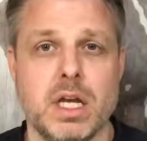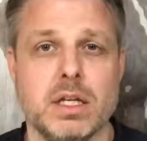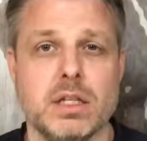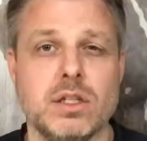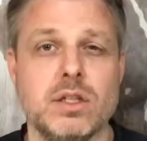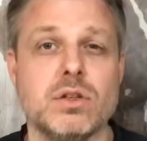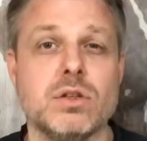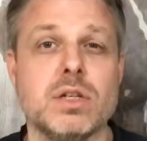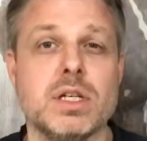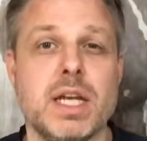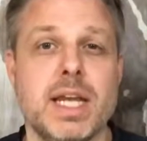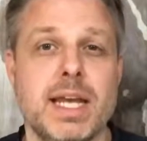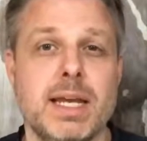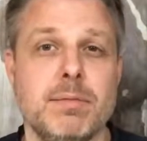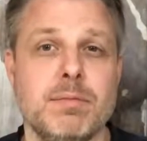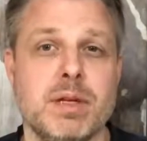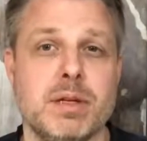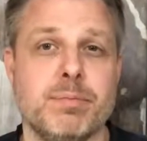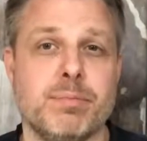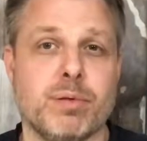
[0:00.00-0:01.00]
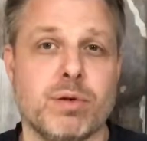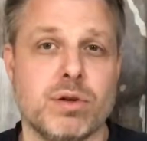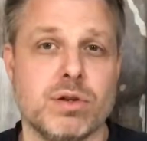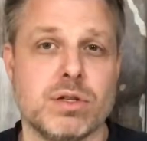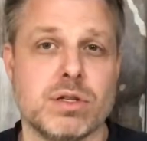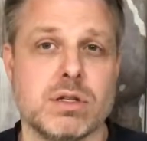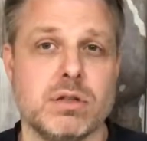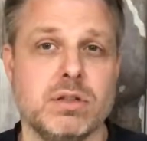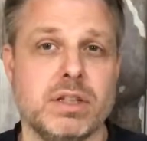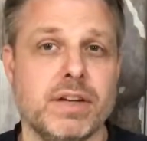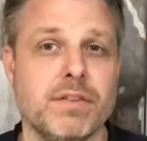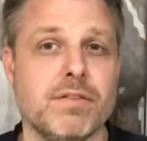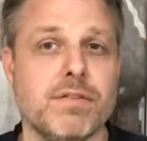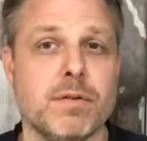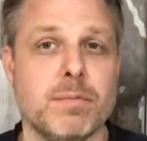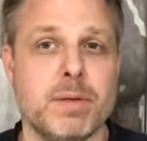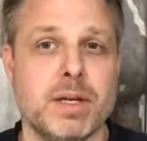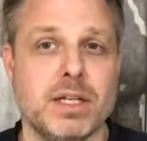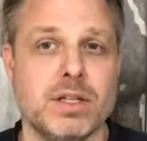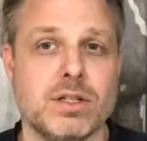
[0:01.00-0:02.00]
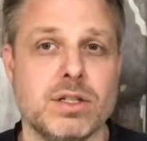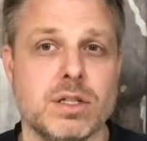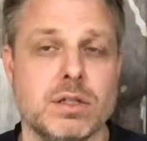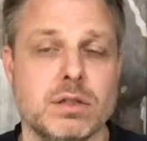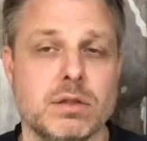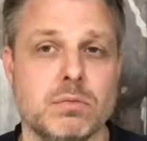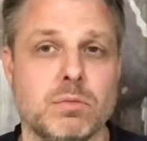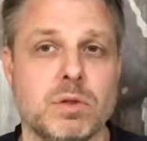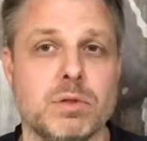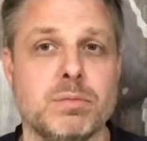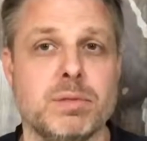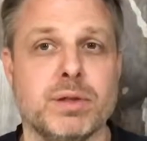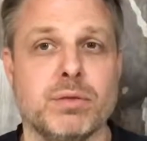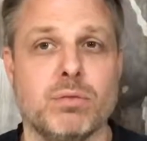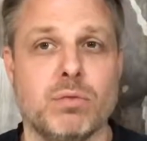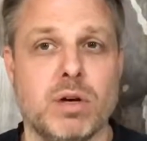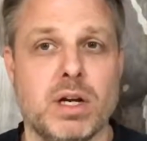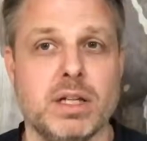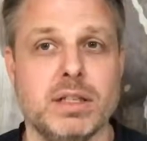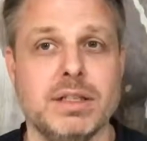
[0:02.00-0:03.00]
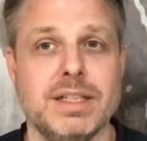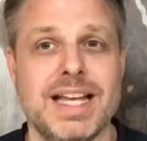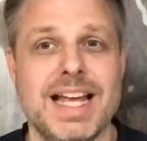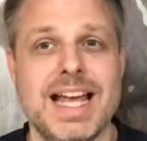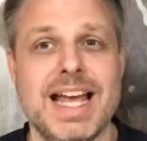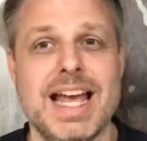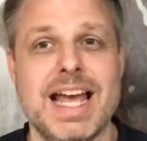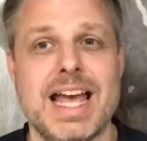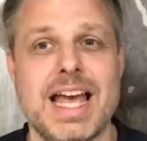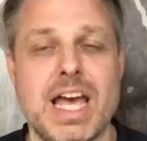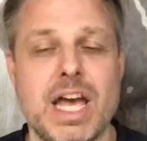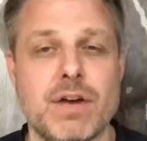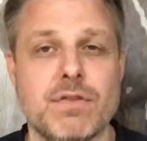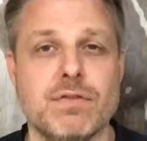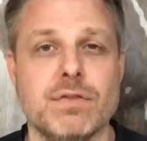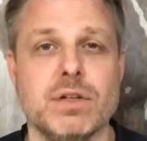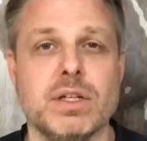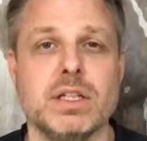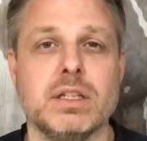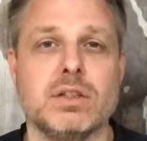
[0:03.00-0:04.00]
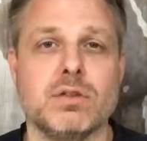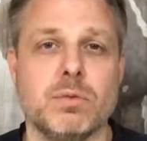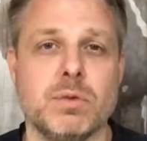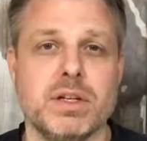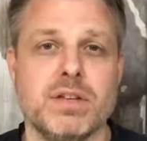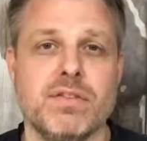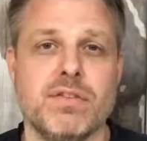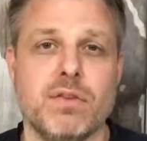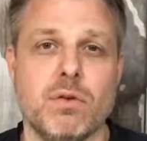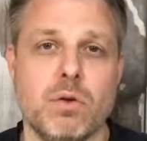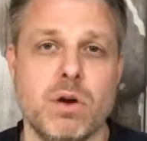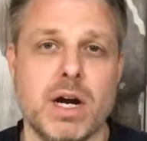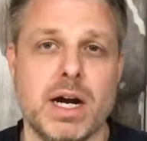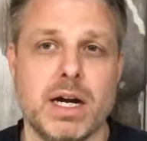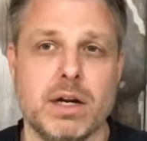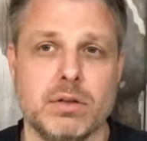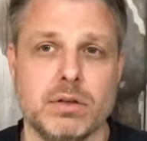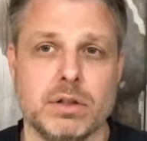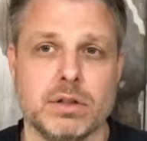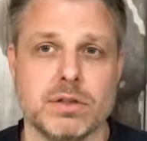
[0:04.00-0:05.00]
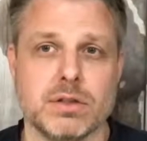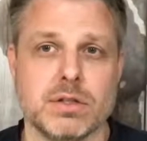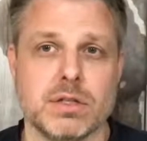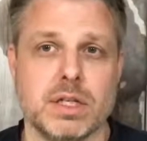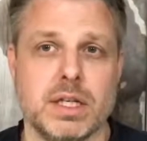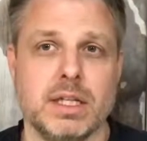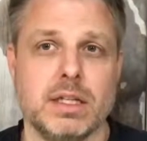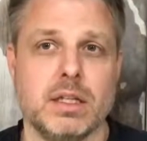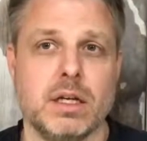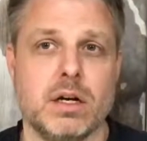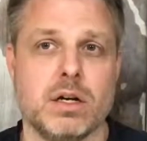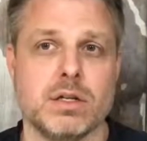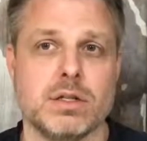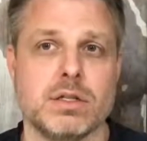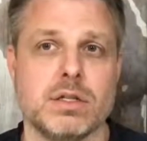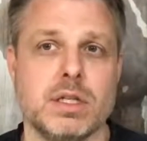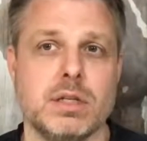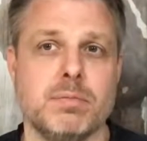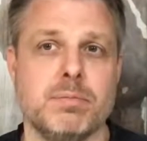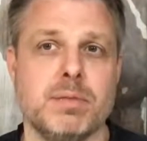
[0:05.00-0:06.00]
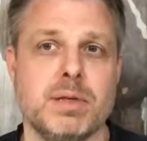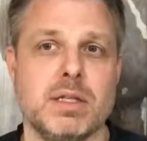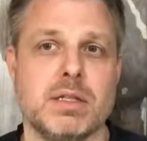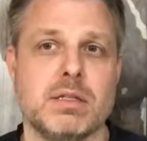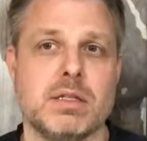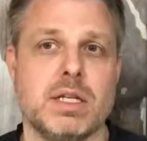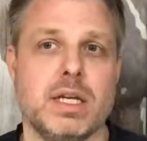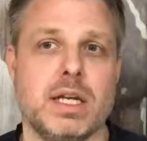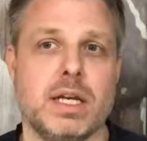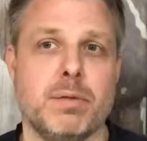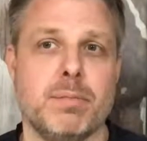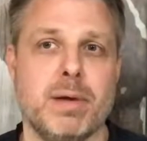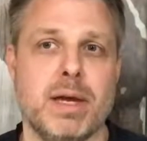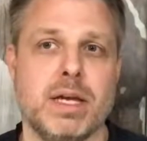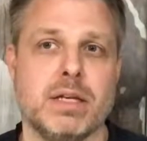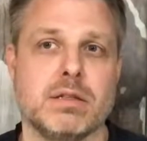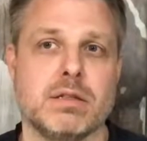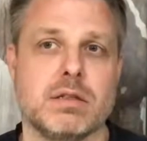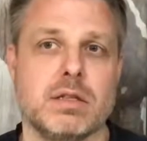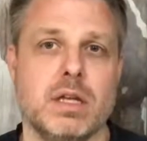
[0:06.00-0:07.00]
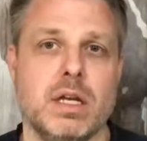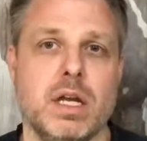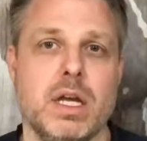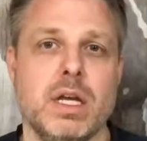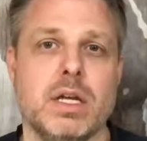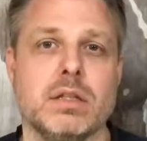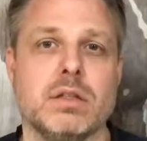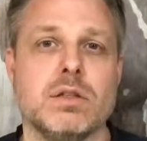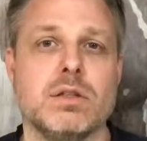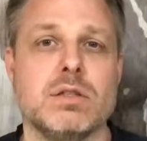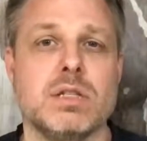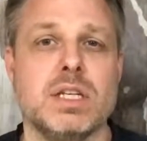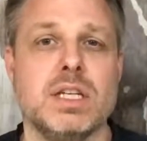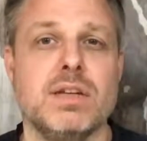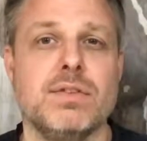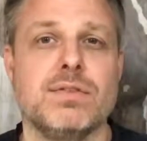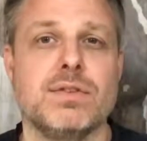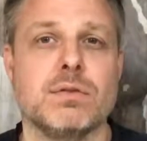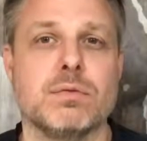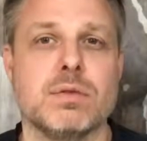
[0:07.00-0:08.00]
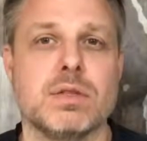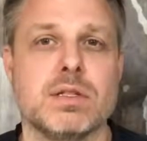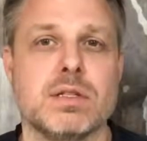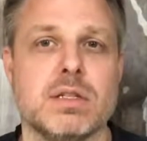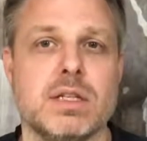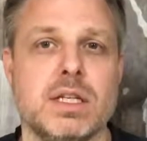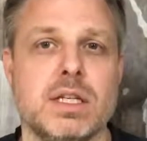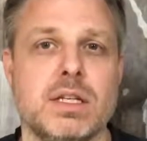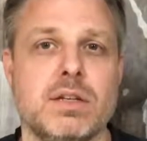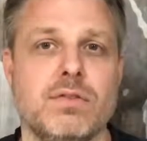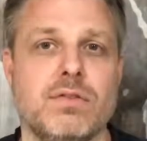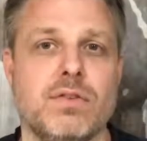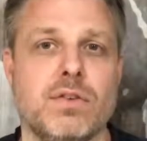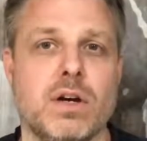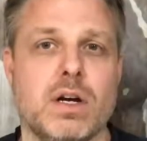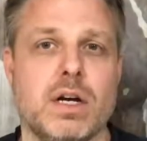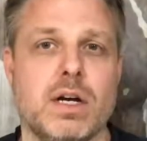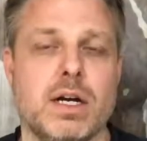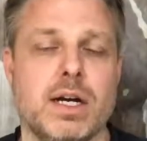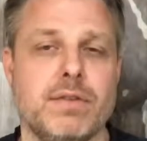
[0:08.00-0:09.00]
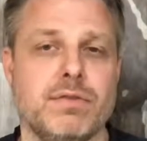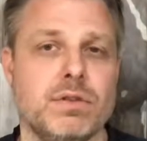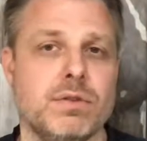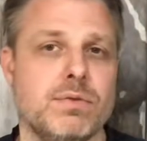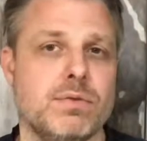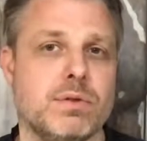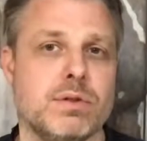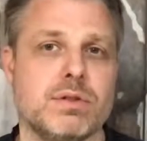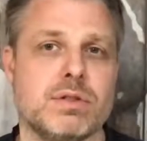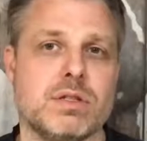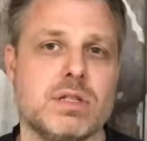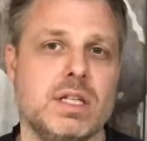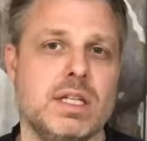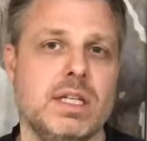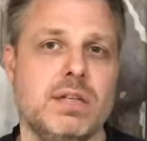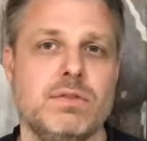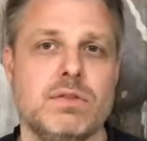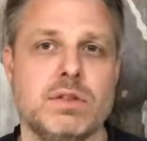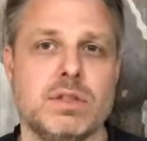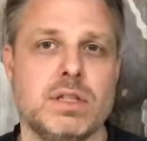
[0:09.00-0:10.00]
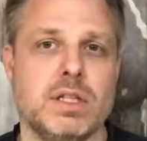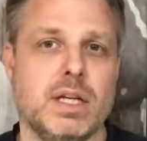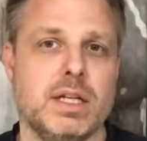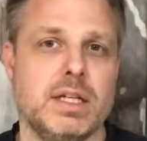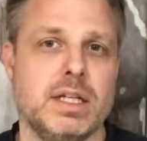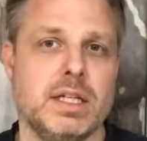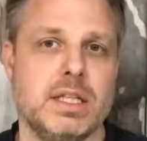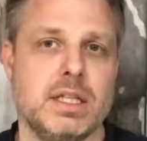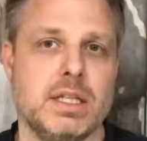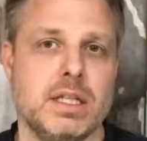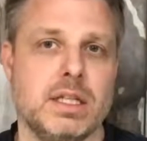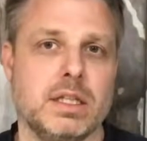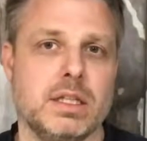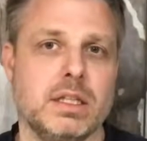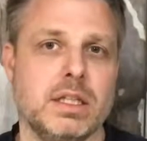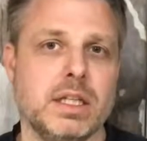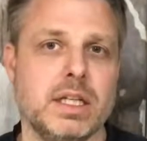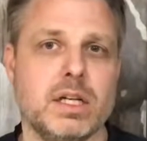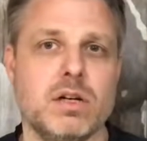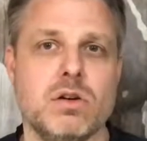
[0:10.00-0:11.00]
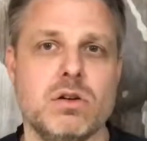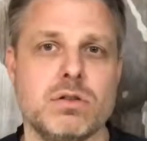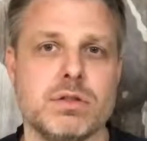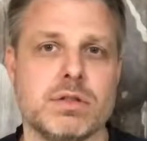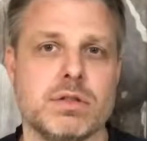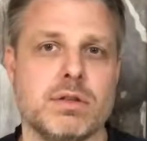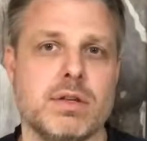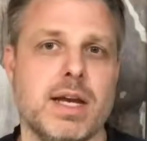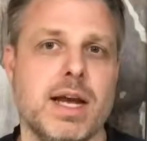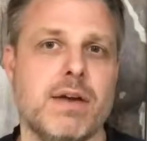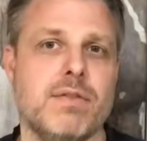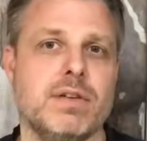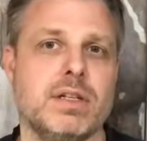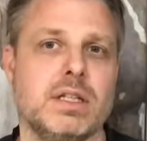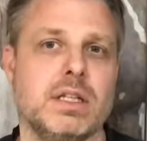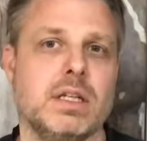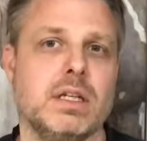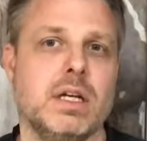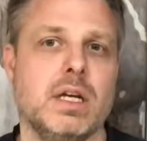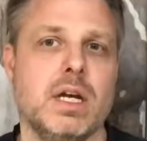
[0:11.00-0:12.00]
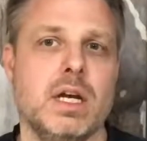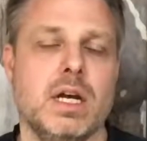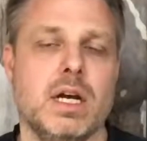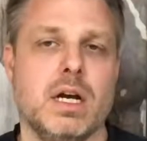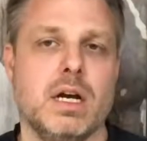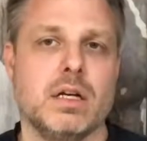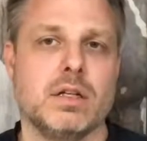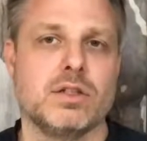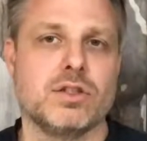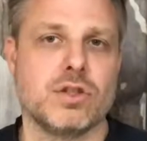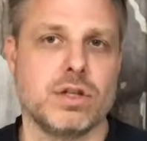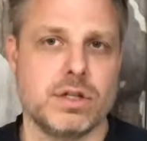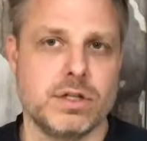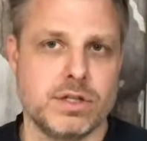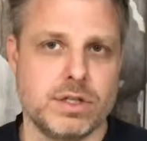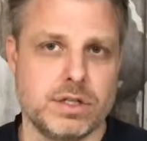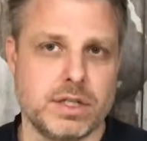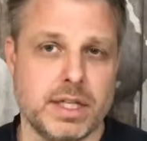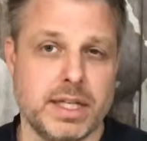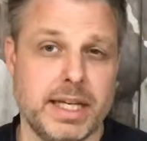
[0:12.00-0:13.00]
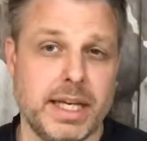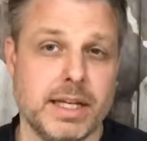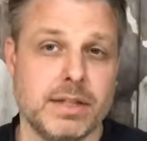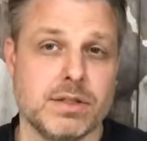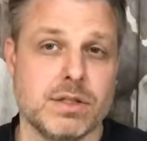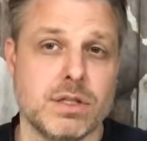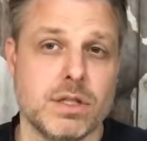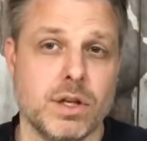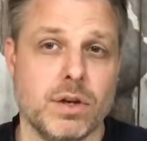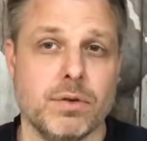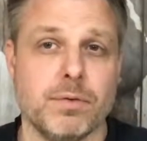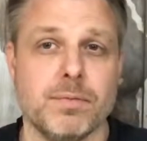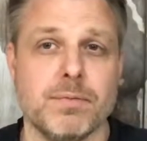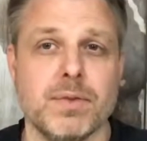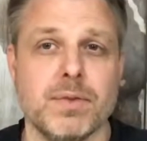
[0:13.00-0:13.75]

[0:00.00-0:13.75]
your name and personal information will be run every 24 hours in the RCMP's database to see if you have you received or done anything illegal, so you have any charges against you.